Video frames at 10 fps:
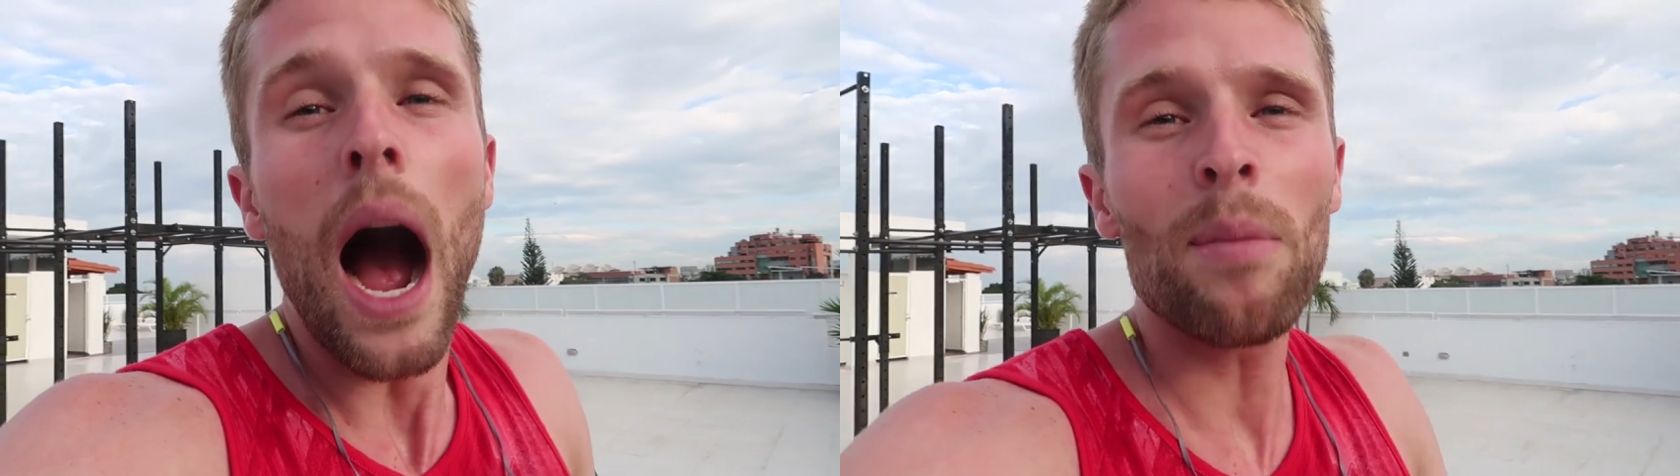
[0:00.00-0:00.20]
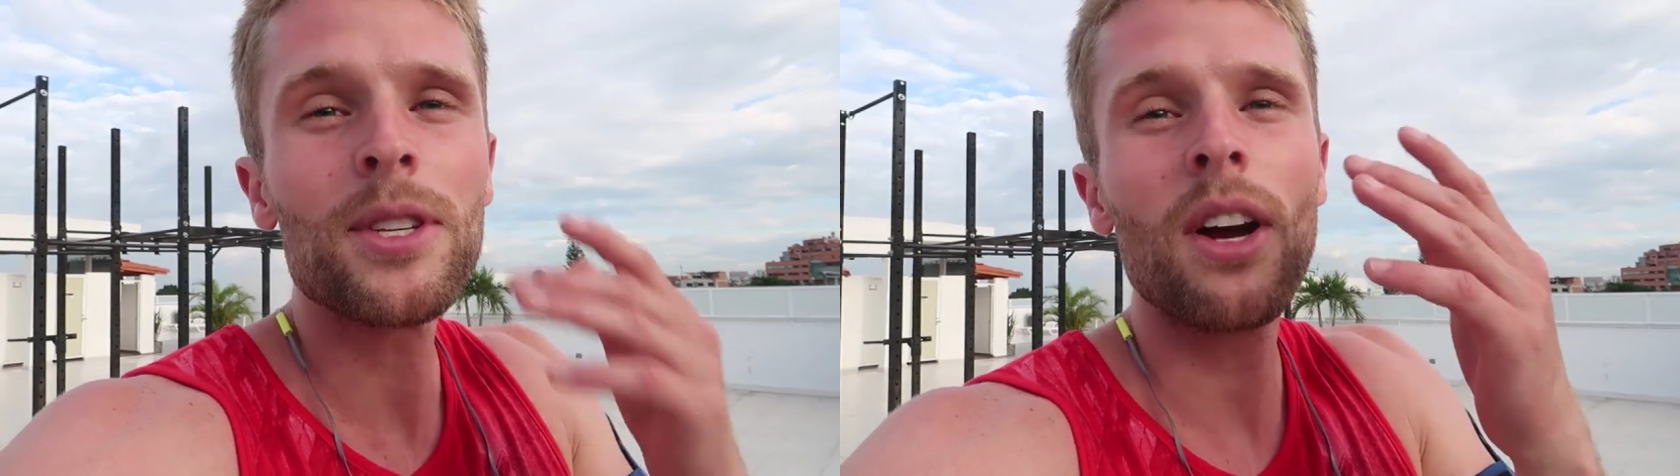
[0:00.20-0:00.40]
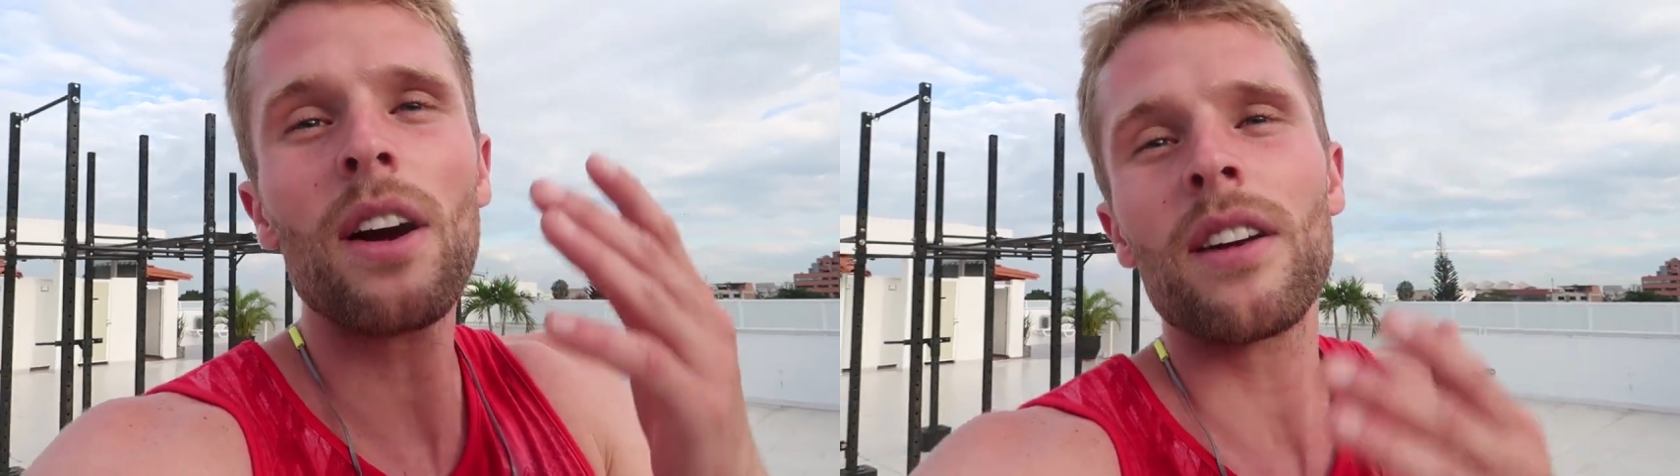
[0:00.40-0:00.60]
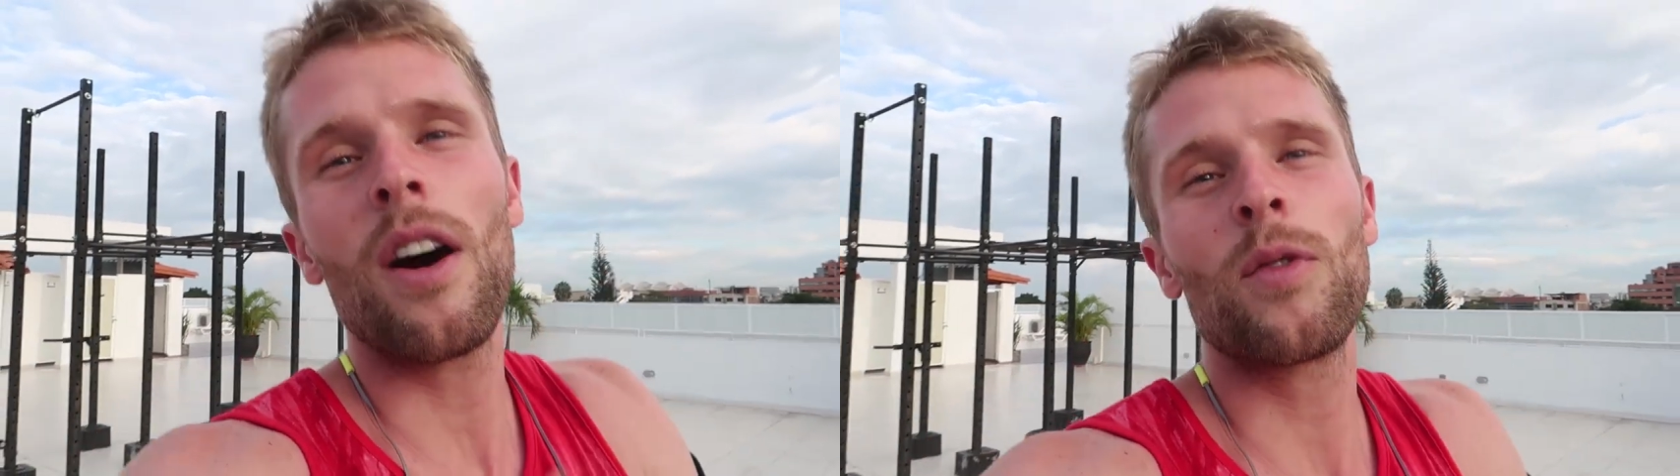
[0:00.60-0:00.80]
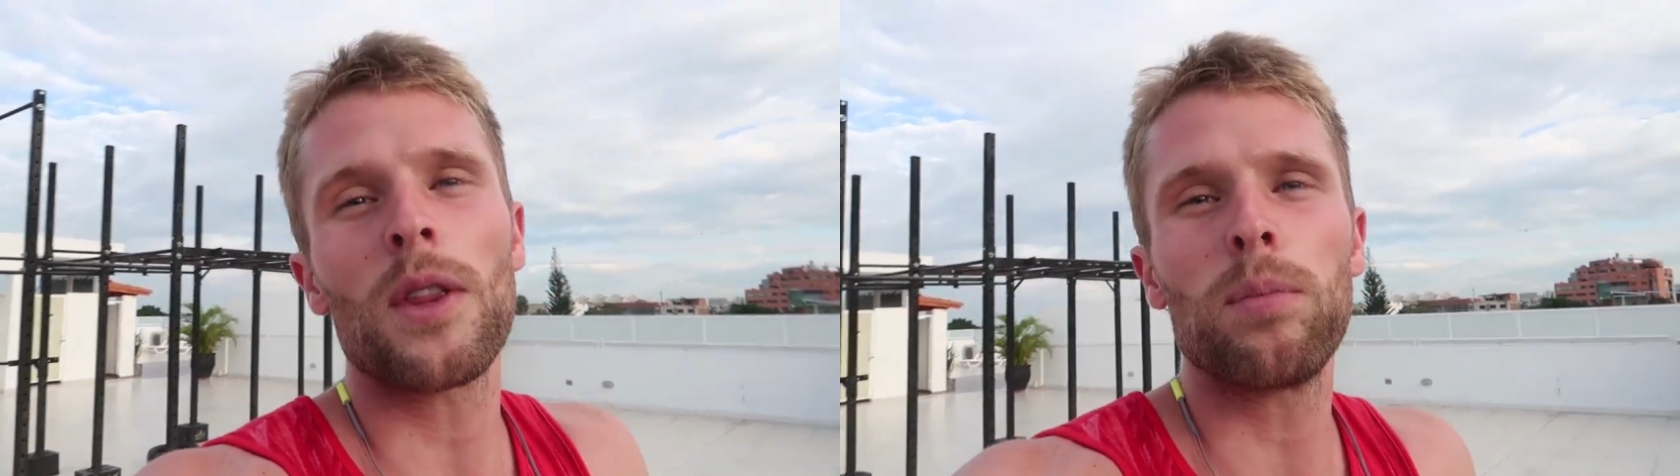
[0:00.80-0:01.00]
I'm starting
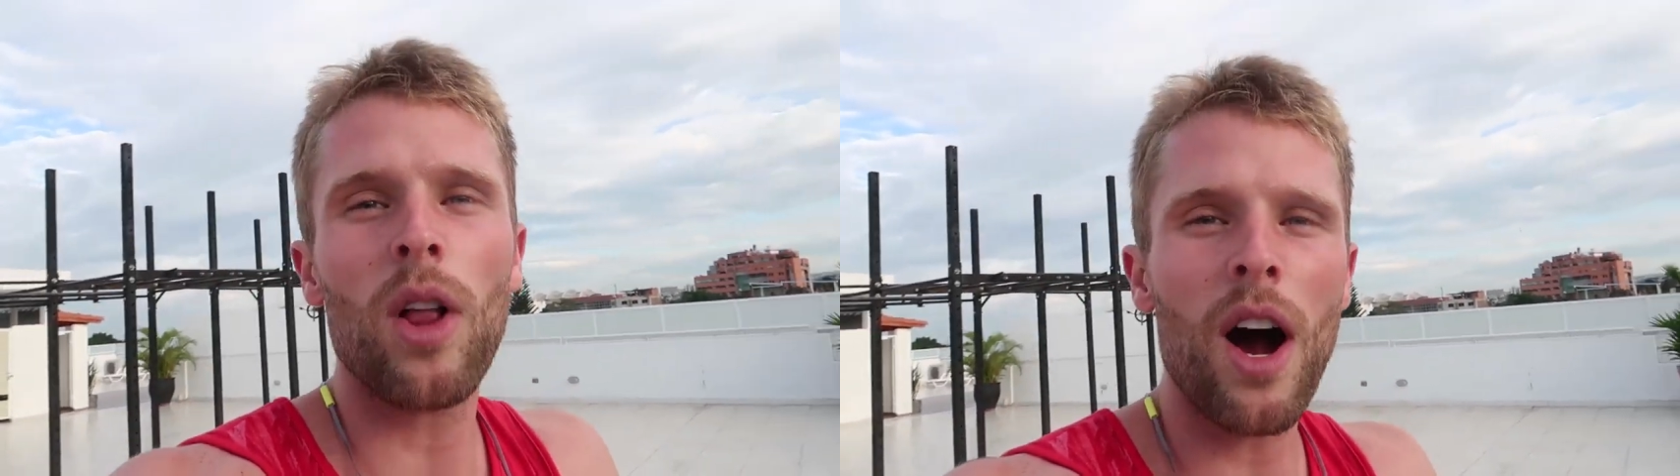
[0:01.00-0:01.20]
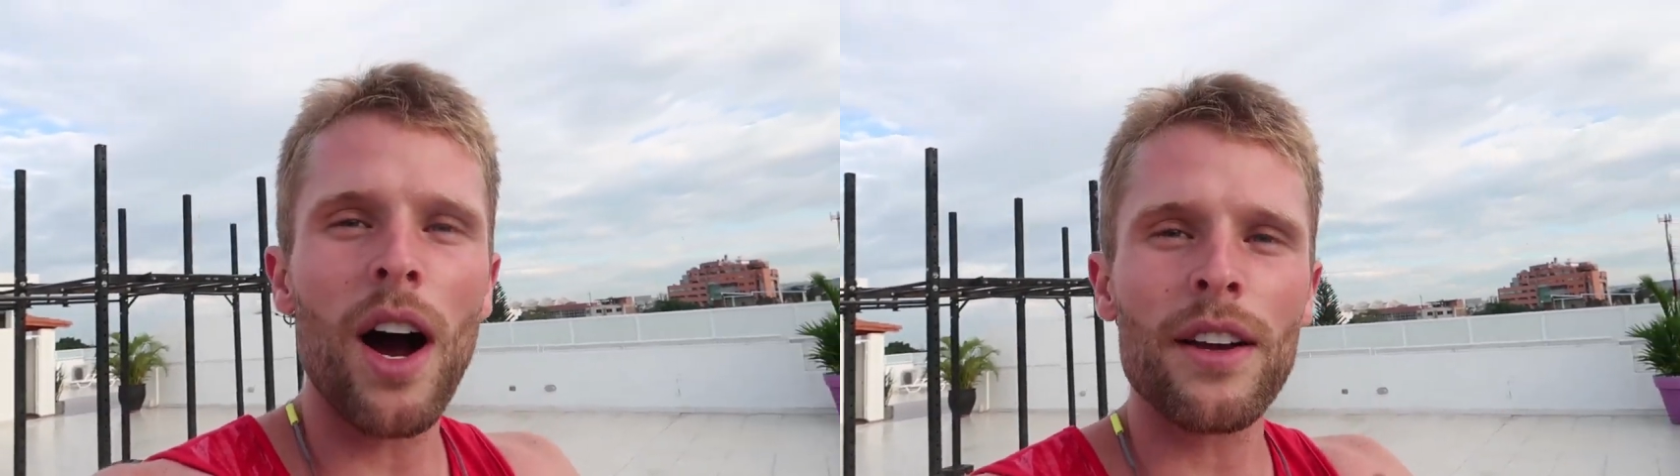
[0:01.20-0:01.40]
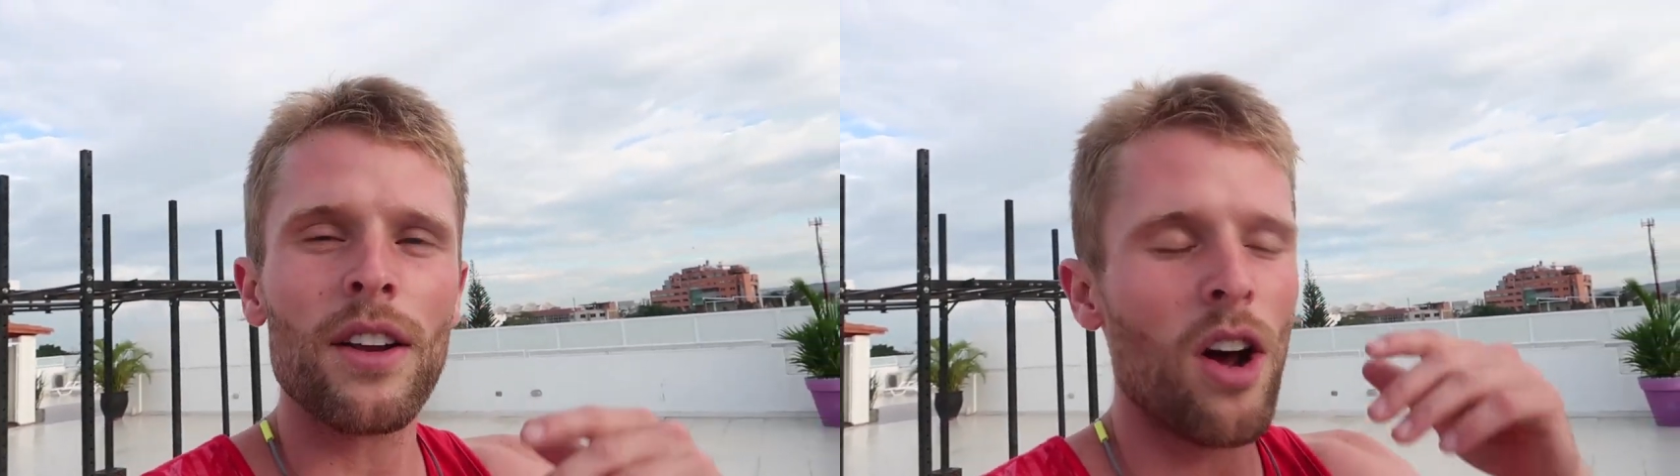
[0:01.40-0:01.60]
off with the vlog.